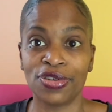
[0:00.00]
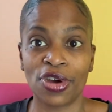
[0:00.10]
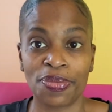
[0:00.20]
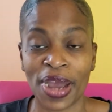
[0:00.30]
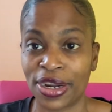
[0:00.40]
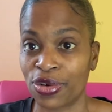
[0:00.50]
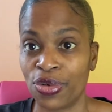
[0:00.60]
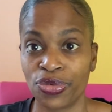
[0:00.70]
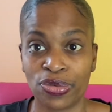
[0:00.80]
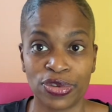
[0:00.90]
I'm kind of
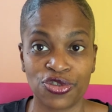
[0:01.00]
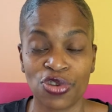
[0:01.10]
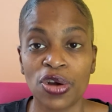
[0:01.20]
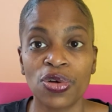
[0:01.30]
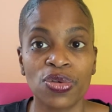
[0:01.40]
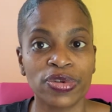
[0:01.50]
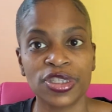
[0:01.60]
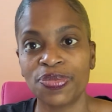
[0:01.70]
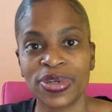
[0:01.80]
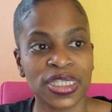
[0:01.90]
going through a struggle, or
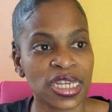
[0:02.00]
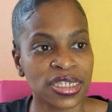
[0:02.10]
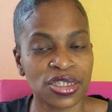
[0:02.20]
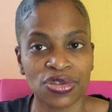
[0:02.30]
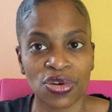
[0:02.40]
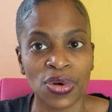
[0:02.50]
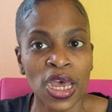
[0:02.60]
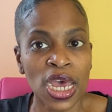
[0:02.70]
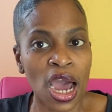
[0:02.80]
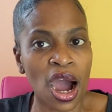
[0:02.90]
someone says,
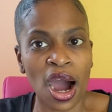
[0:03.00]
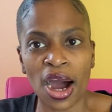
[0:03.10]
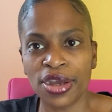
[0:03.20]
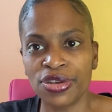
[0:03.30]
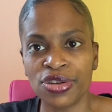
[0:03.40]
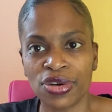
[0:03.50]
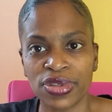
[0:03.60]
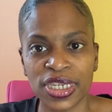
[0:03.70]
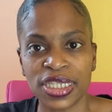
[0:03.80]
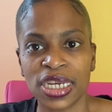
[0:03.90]

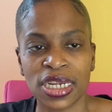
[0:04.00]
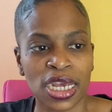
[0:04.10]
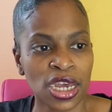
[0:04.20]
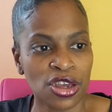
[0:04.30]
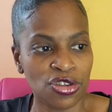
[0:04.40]
listen,